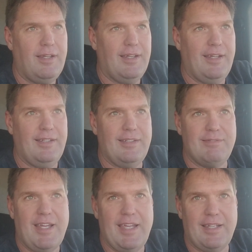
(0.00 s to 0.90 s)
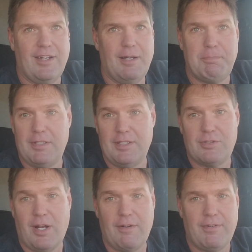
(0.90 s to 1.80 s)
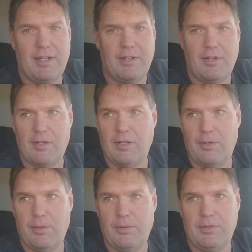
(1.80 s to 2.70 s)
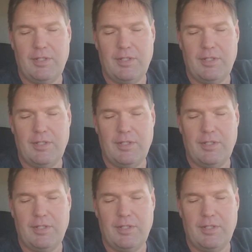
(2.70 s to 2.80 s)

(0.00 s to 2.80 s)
then hang up and then try to find another load.